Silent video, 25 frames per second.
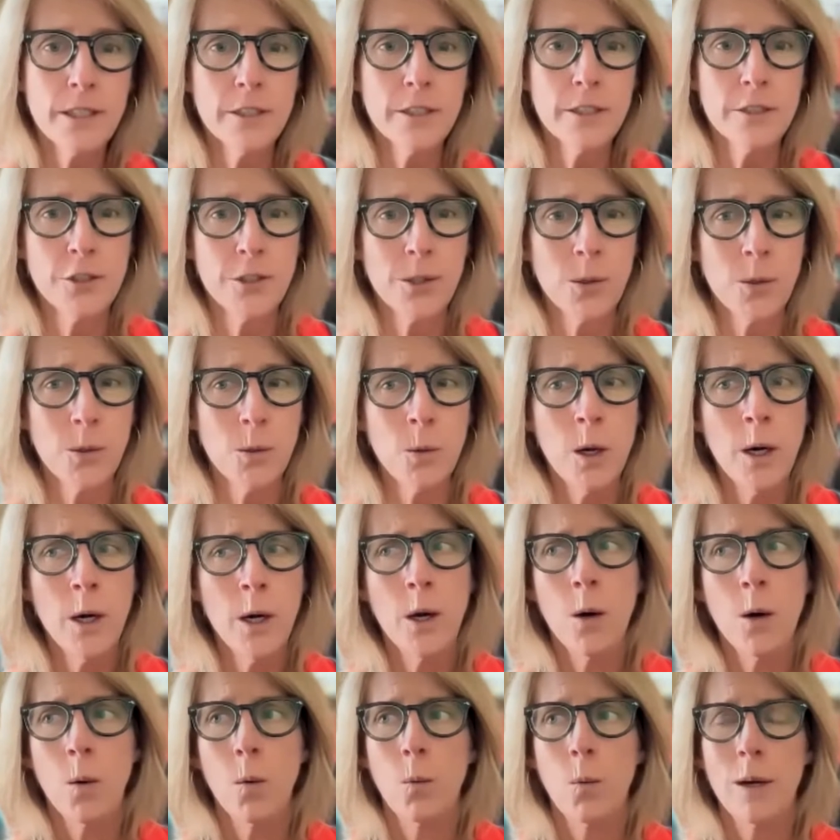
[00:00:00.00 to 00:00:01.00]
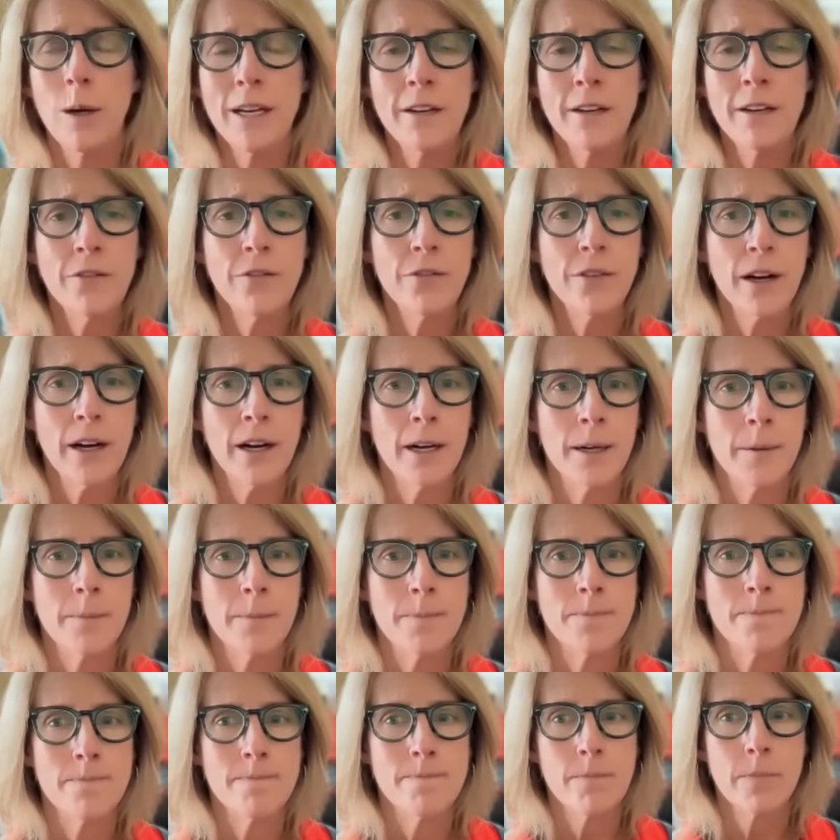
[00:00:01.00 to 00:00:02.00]
So we've,
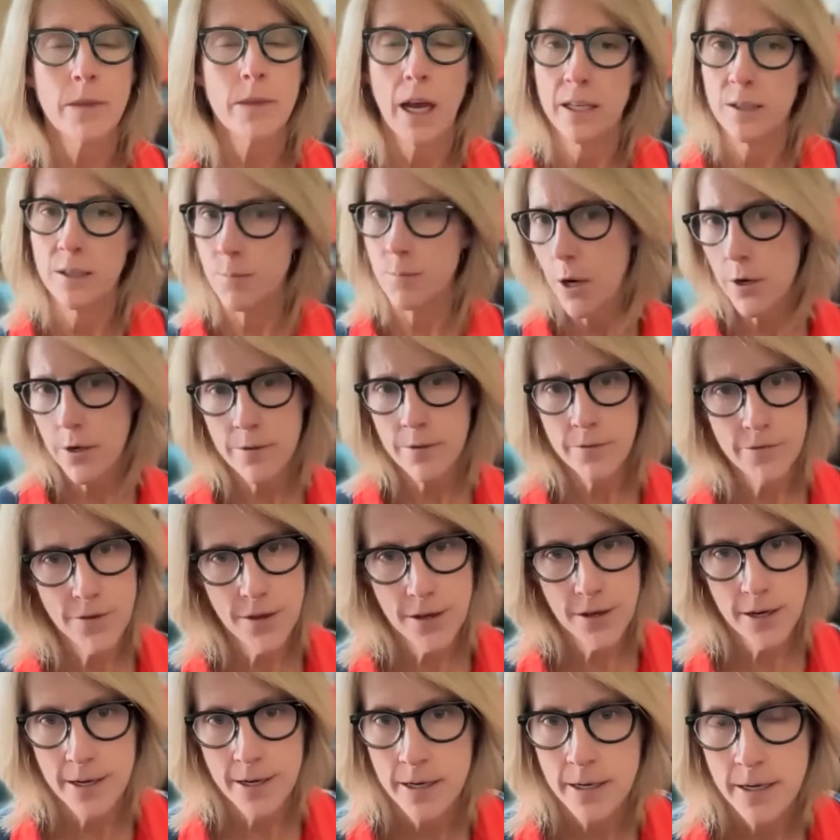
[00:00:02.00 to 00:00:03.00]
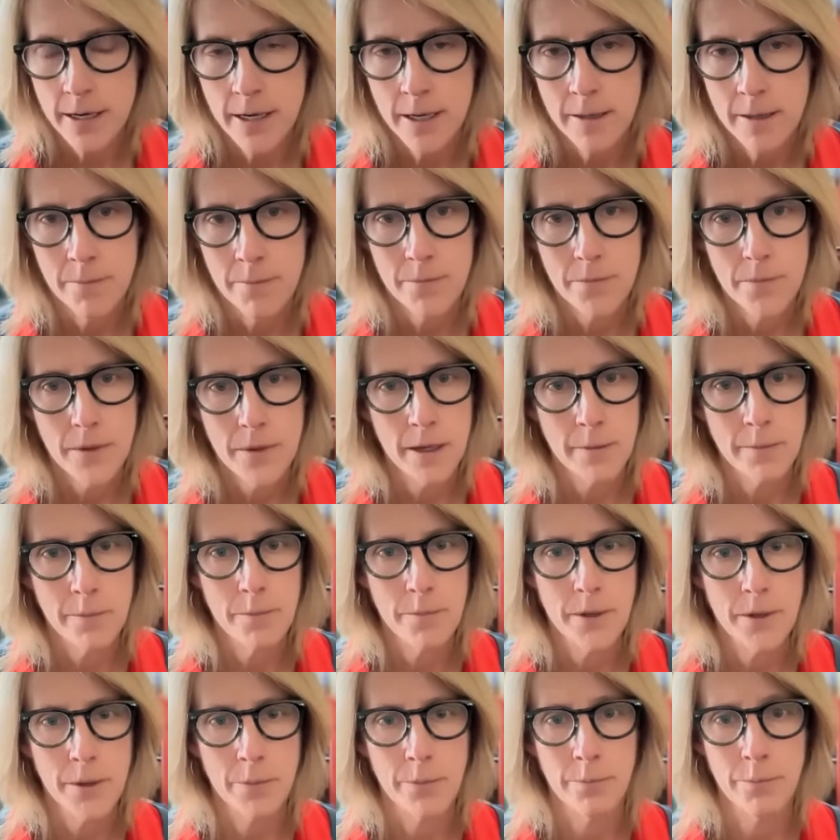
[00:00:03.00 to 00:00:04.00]
as part of
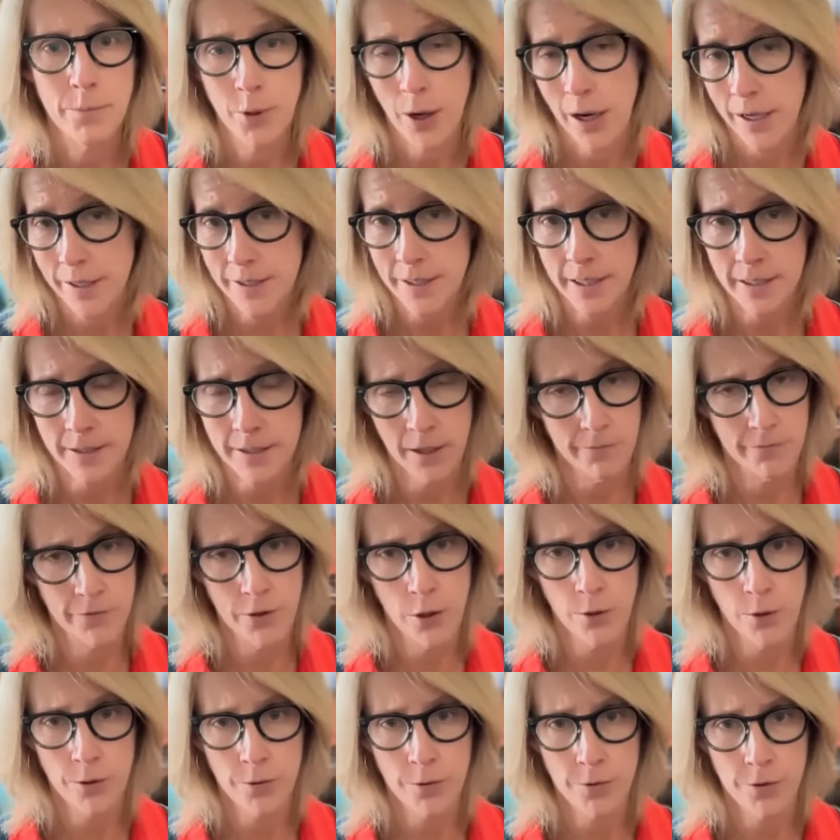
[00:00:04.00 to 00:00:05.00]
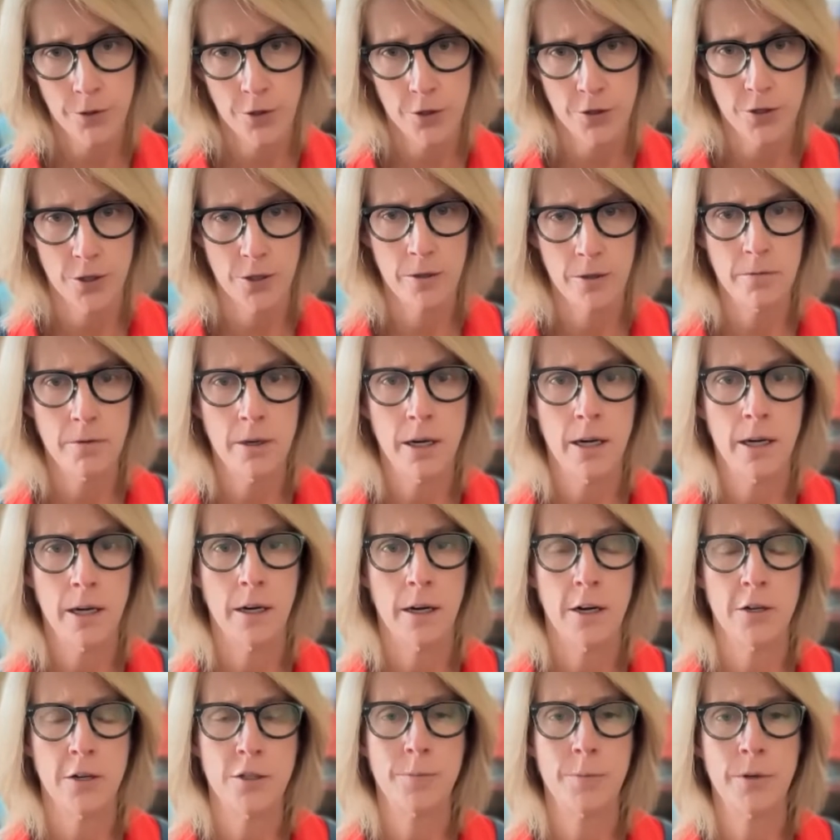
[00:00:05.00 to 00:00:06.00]
the process of going through Nurture,
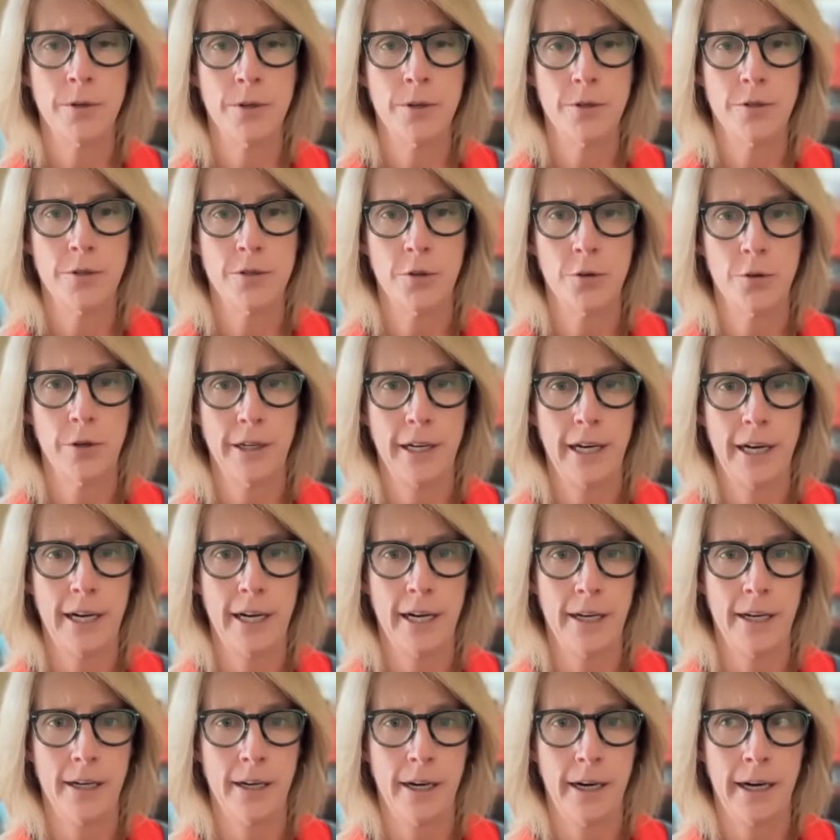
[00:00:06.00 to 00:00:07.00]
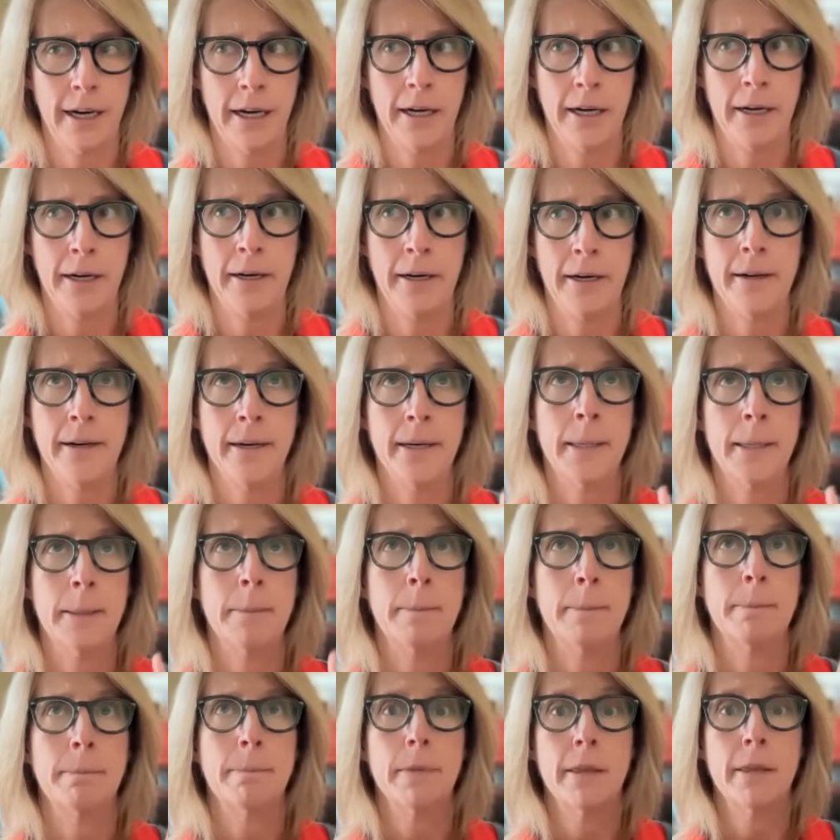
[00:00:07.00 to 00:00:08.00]
entrepreneurs create a
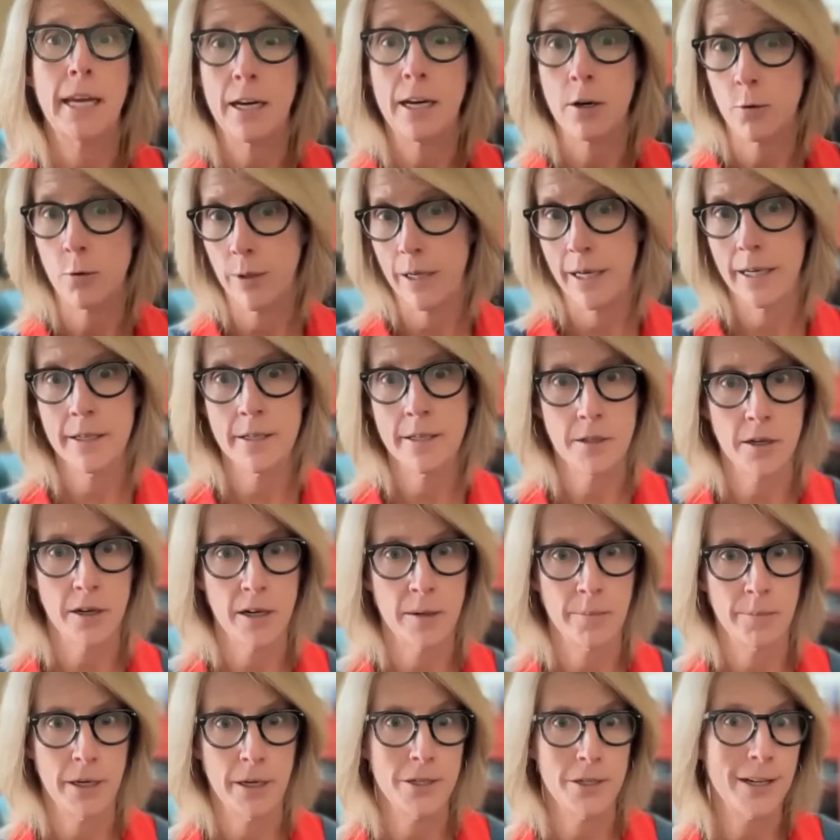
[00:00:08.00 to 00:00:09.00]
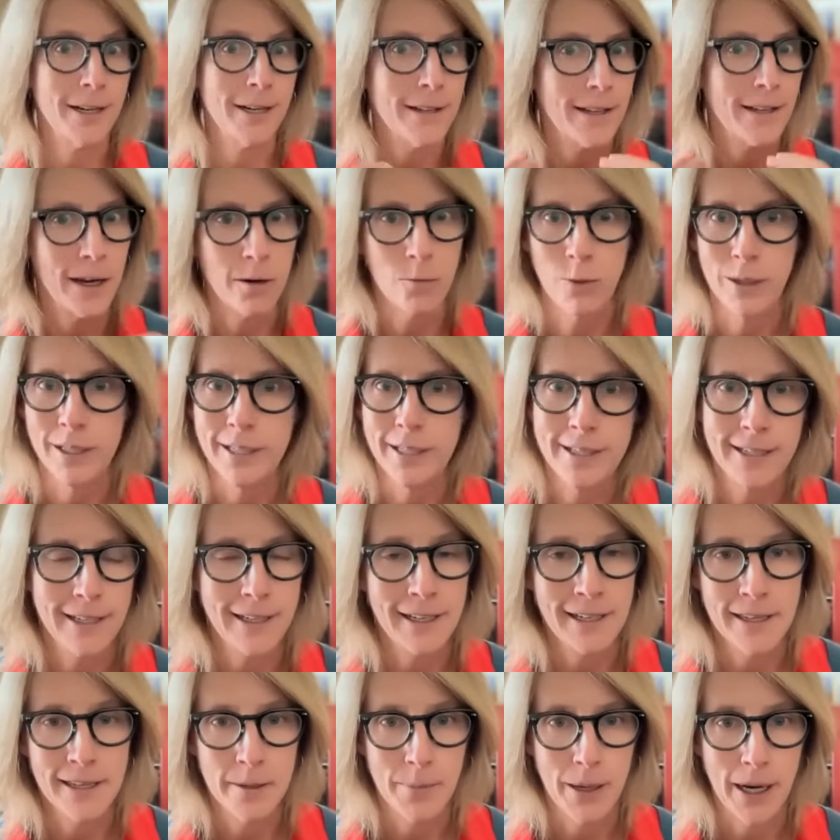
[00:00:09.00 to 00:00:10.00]
startup budget that we see
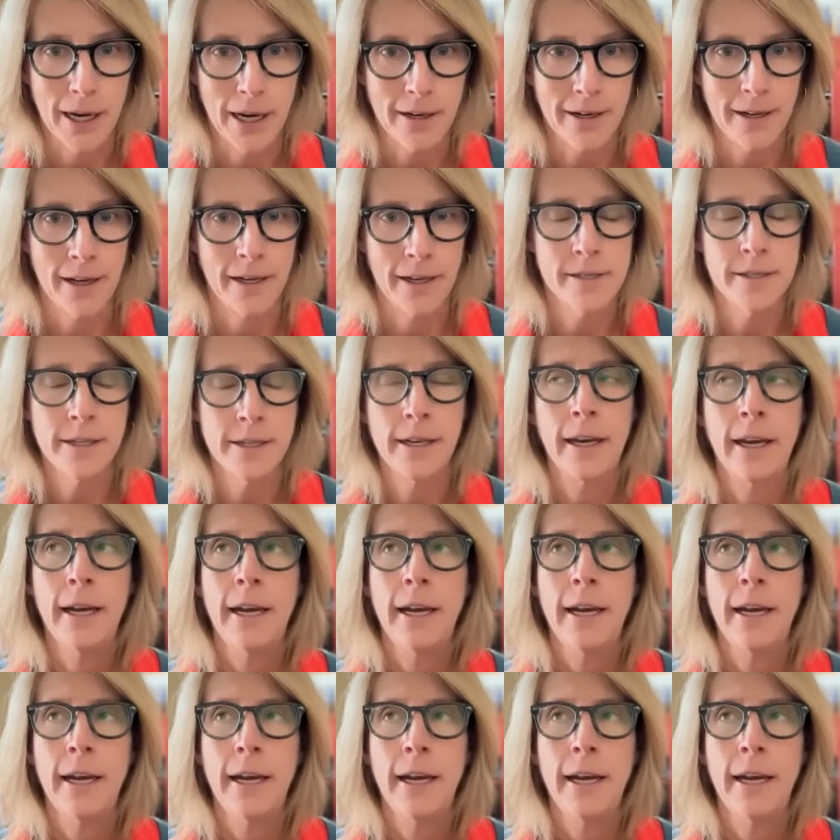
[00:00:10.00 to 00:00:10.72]
on the back end,